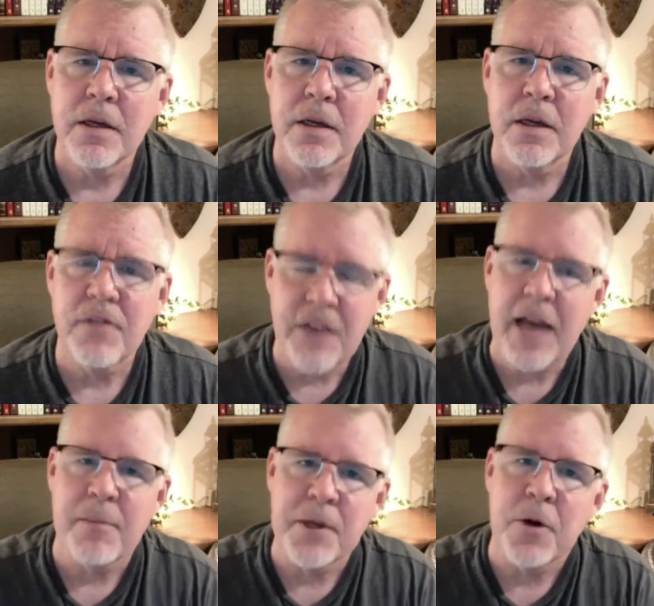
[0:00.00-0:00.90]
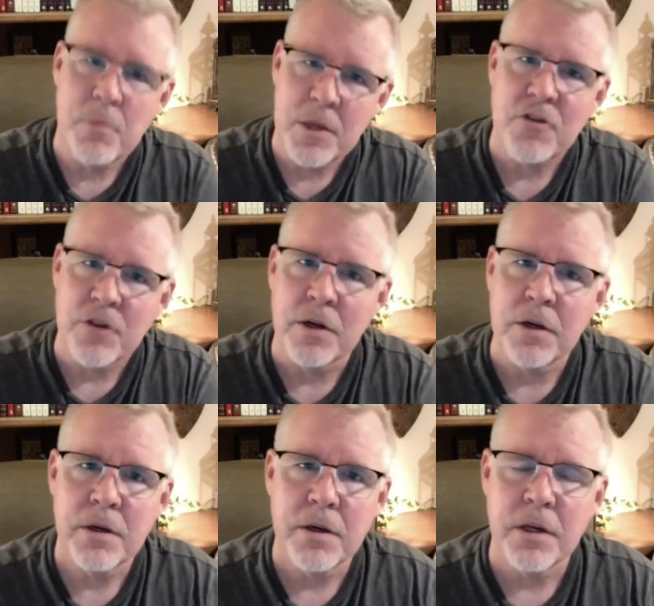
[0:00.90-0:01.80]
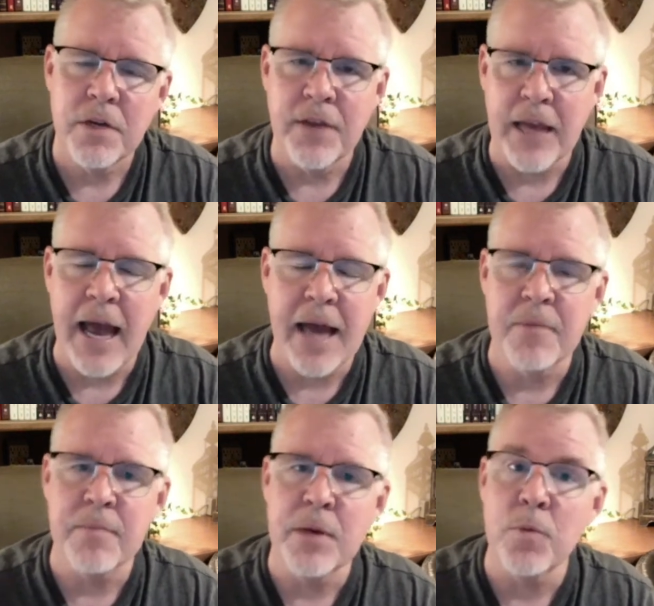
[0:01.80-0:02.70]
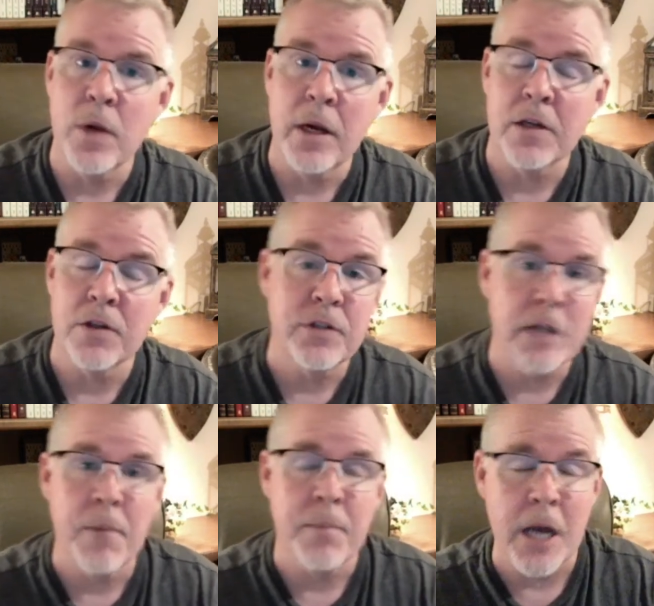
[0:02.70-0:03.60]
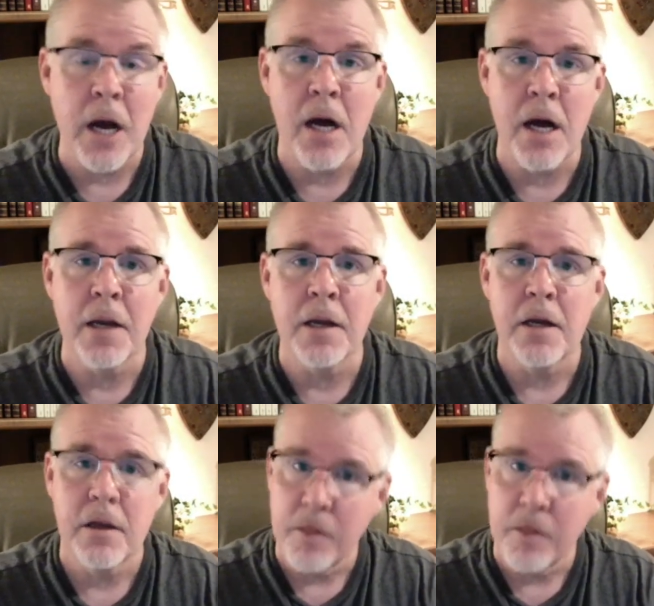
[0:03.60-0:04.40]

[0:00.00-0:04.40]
if he hadn't been on mission. If he hadn't been willing to step beyond the